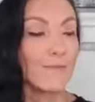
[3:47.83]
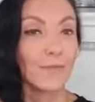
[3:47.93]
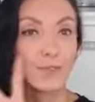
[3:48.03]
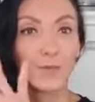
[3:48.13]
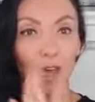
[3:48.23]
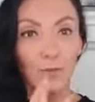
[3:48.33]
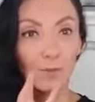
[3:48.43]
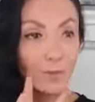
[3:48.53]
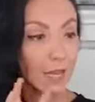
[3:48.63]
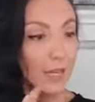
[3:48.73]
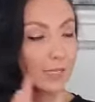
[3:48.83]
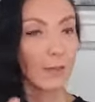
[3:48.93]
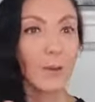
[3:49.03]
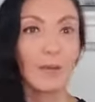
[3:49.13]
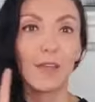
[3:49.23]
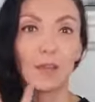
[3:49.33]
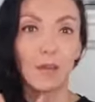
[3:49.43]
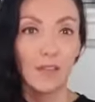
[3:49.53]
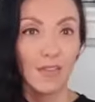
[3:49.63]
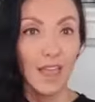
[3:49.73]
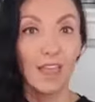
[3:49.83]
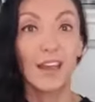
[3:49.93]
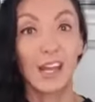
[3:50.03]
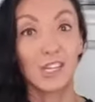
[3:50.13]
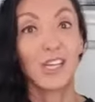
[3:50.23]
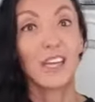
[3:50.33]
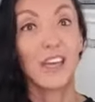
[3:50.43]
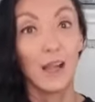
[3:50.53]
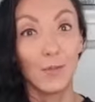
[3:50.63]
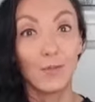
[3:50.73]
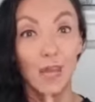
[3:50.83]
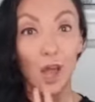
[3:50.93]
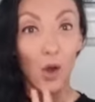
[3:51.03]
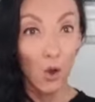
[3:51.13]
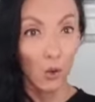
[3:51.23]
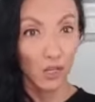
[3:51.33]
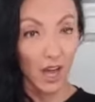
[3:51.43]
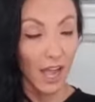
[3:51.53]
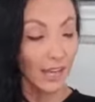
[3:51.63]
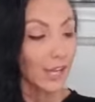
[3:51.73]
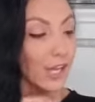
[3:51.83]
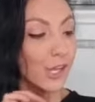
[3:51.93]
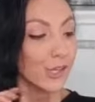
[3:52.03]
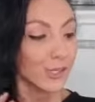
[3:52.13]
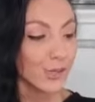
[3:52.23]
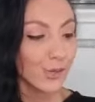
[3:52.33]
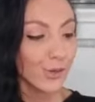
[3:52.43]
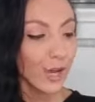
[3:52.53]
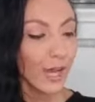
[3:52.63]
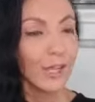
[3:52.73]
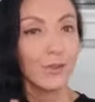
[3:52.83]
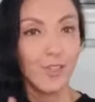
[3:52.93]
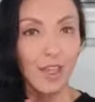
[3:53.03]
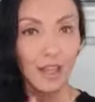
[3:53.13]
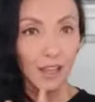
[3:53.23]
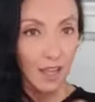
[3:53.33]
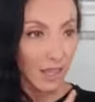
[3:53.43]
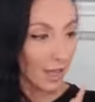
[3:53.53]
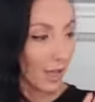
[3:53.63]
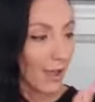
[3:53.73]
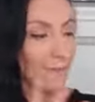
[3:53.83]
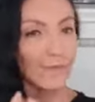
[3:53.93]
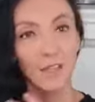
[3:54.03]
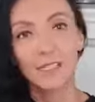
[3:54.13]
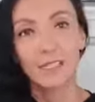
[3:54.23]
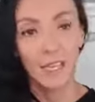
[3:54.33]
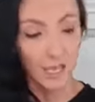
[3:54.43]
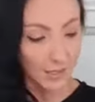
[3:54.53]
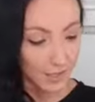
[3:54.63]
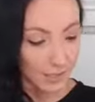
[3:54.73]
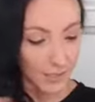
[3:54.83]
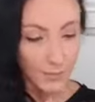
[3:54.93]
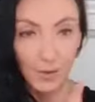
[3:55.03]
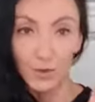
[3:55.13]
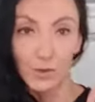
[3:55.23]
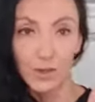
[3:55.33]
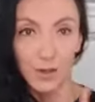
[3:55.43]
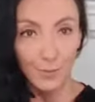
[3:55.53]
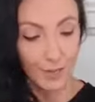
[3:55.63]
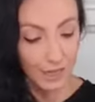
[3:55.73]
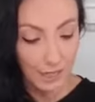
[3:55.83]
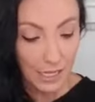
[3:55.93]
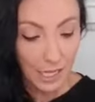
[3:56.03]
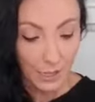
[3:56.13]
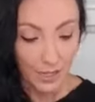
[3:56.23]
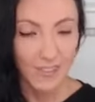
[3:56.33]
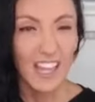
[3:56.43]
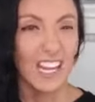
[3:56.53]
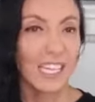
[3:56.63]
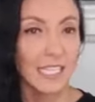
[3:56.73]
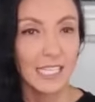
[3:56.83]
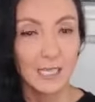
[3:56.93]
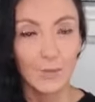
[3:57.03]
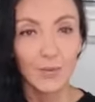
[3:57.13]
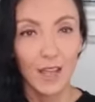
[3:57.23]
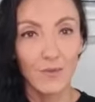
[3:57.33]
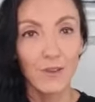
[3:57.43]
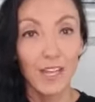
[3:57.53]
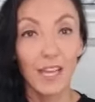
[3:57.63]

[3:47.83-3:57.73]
So that would be a supplement that you can take, and actually it helped me a whole lot. So you take like, it's like a teaspoon, those are the pill. You can take like a teaspoon every day.